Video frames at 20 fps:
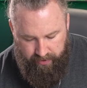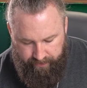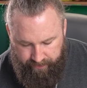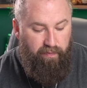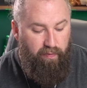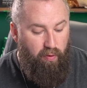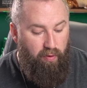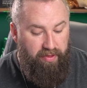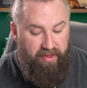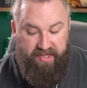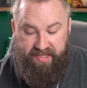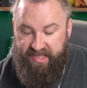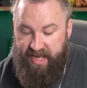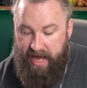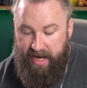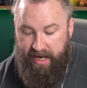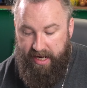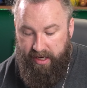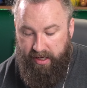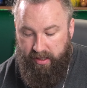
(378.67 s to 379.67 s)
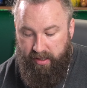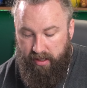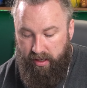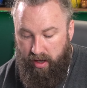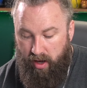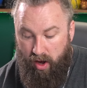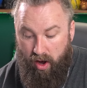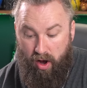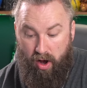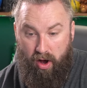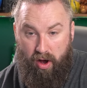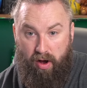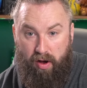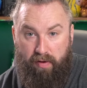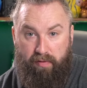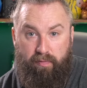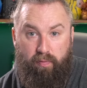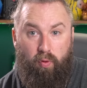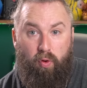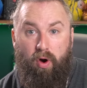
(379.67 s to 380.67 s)
for the setting
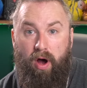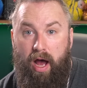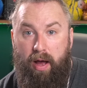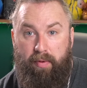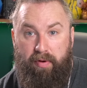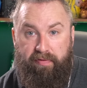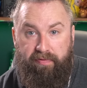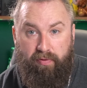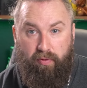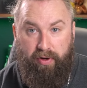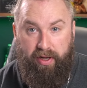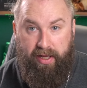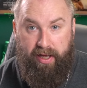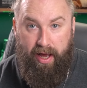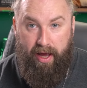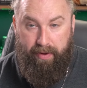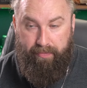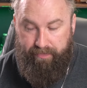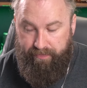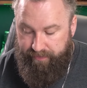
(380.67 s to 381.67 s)
of Warhammer 40k,